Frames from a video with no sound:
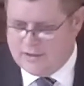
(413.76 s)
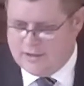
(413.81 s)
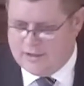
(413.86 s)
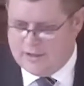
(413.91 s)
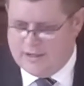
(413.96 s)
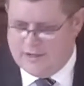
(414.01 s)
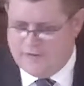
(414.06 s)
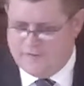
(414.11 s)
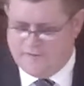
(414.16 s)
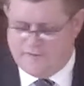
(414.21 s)

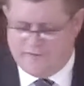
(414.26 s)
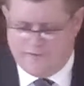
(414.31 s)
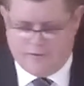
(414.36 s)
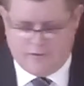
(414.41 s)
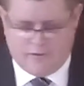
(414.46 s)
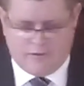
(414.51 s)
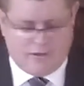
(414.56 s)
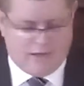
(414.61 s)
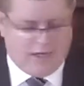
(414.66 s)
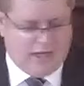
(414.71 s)
and
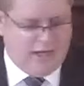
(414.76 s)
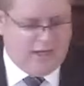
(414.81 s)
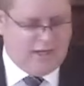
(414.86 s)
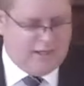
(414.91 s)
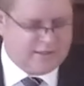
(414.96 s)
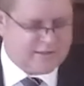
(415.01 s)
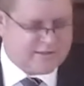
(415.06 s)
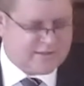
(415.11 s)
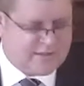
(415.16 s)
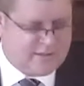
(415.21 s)
for
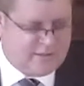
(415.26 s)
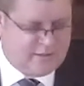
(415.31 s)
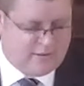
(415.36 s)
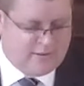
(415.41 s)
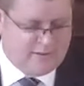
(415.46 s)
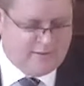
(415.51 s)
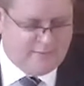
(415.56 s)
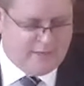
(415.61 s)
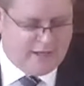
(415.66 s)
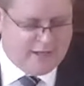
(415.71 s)
art,
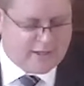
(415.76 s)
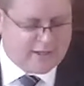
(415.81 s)
in my